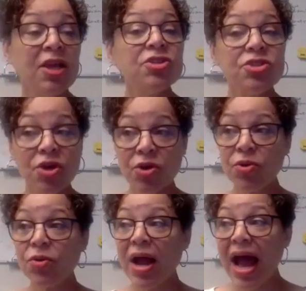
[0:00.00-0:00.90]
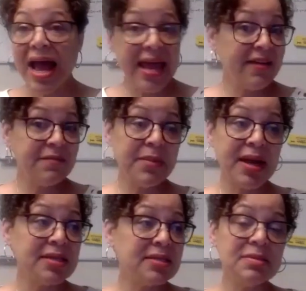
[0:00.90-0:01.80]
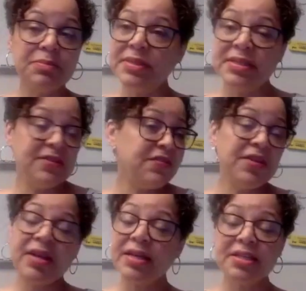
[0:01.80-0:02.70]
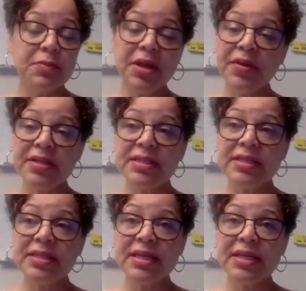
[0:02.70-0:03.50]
So I have my specific experiences.